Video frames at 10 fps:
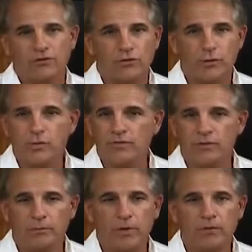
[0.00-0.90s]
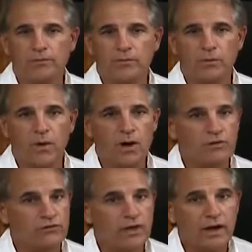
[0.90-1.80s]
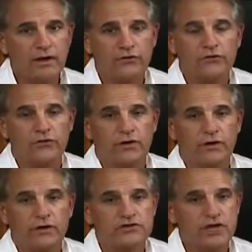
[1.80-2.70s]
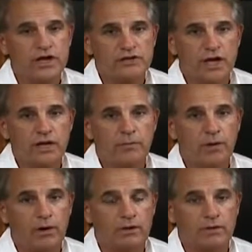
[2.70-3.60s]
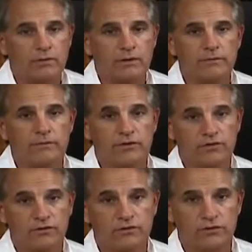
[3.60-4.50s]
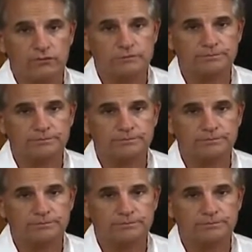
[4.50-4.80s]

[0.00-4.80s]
or removing the boat from the water is not necessary to change any part of the lifting system.